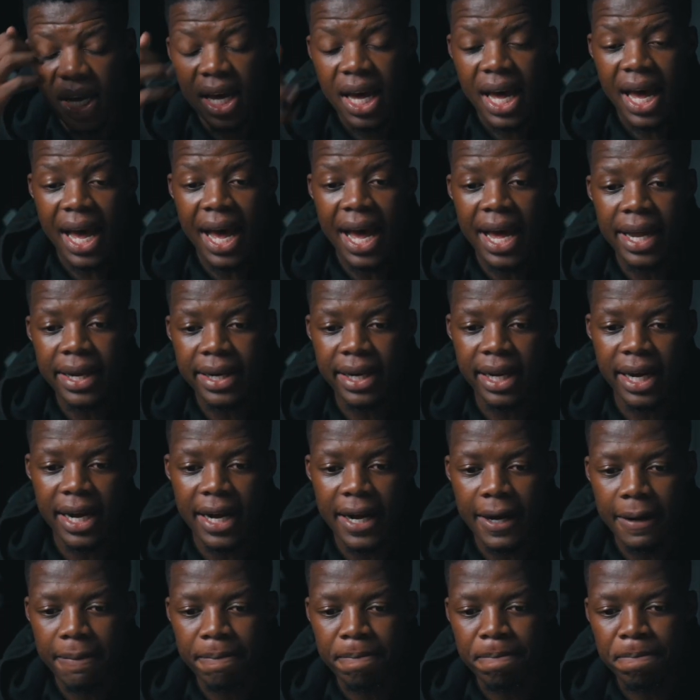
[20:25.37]
And
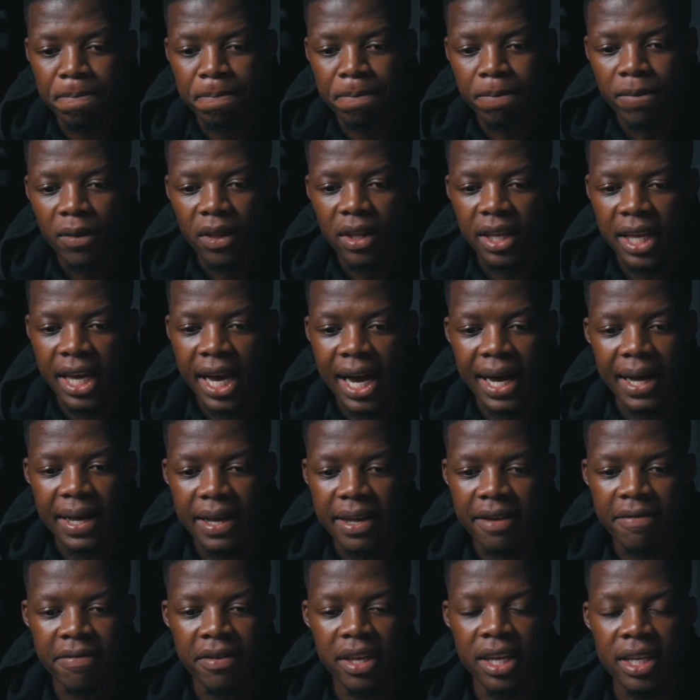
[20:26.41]
yeah,
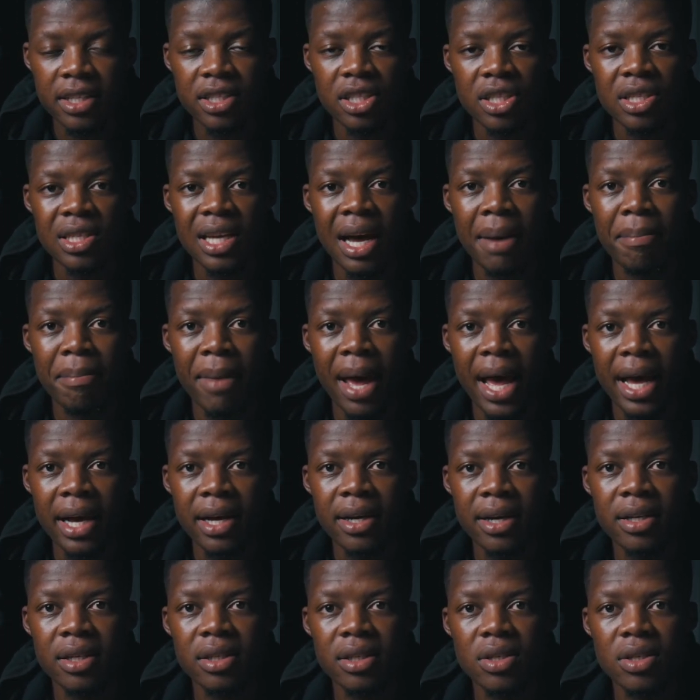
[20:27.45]
if he can just come back